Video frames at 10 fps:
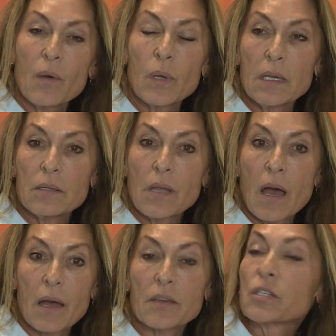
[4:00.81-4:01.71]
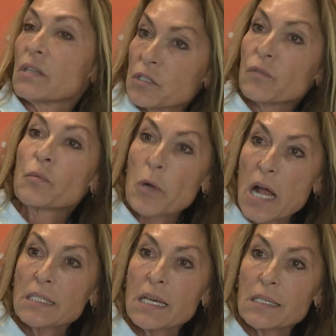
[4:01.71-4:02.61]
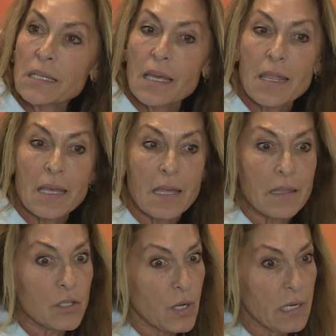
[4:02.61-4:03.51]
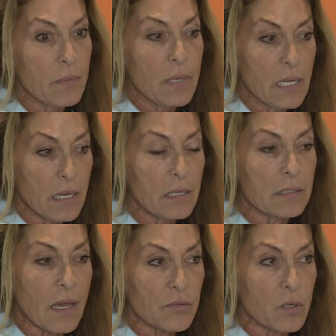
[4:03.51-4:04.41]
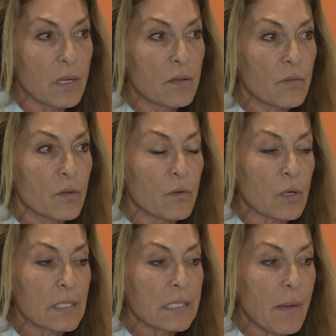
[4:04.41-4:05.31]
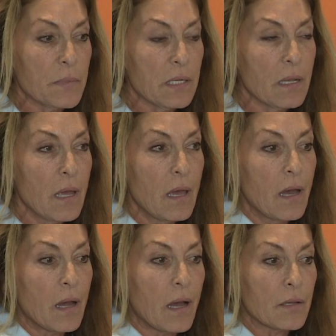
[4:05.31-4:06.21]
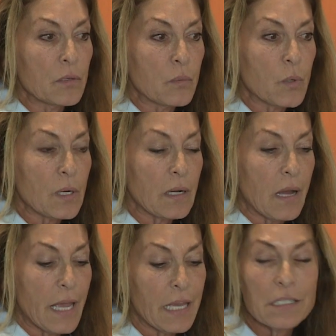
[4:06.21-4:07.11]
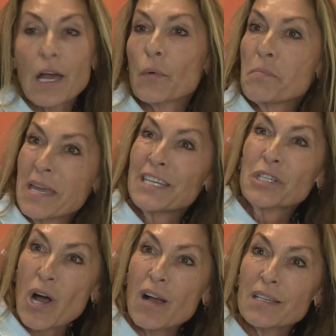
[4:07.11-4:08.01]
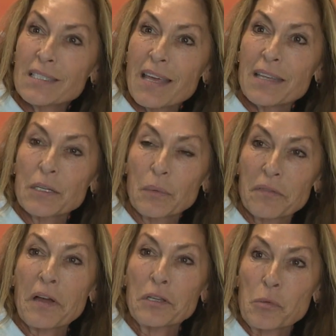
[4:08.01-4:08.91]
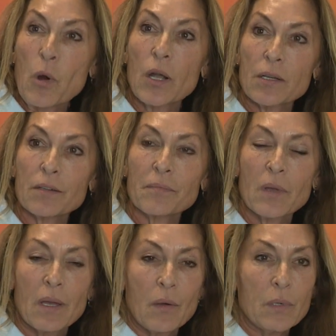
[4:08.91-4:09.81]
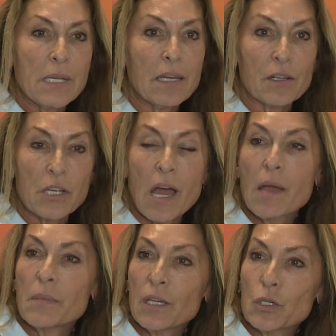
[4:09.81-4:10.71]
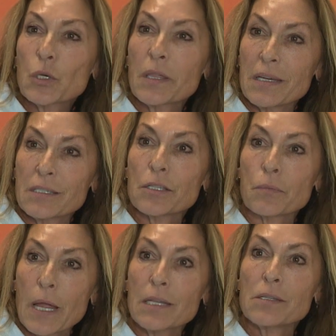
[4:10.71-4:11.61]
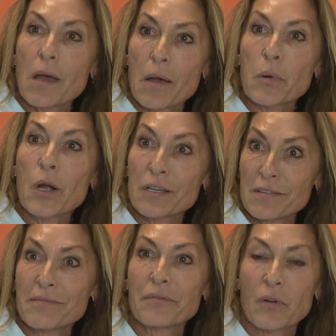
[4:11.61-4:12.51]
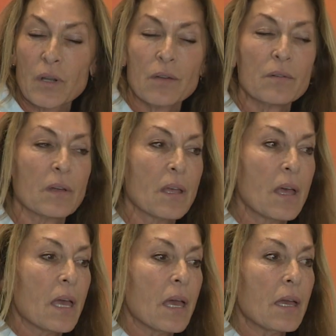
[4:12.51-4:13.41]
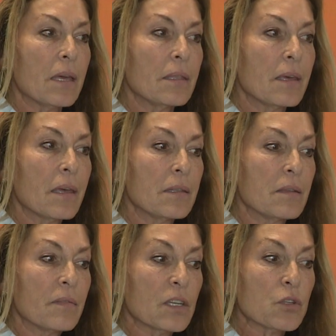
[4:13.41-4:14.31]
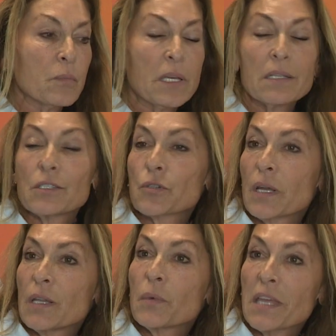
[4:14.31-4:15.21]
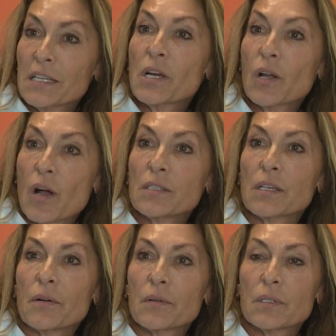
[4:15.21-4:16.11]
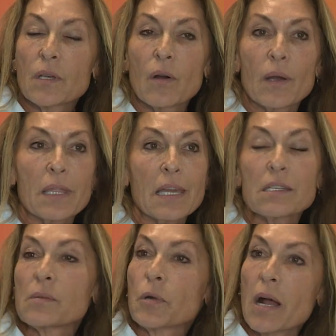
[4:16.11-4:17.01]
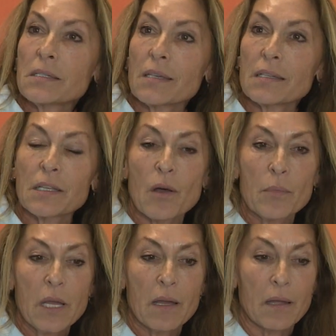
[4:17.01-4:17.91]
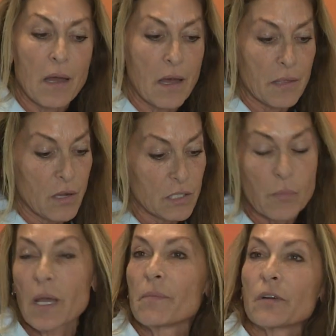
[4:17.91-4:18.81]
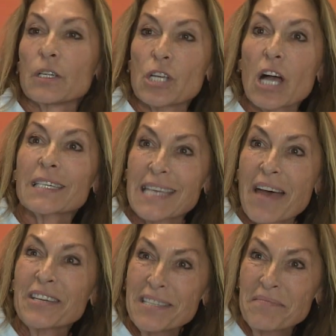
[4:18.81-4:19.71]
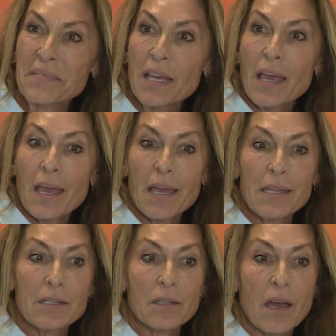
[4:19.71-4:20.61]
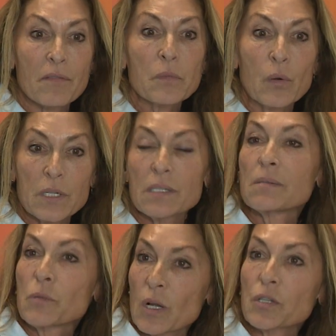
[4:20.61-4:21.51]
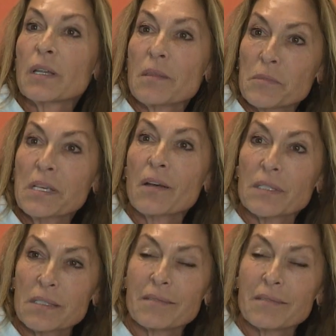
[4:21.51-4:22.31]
we uh, there's an interview process, and then the training begins. After interview, if you're accepted, uh, you'll work uh, hands-on with many dogs until we find your partner. We take our time making sure that it's the right uh, partner for you and then the veteran begins training with that dog also. So at the end of the process, they all become, uh, they also become very dog savvy, and a lot of them go into some dog training themselves.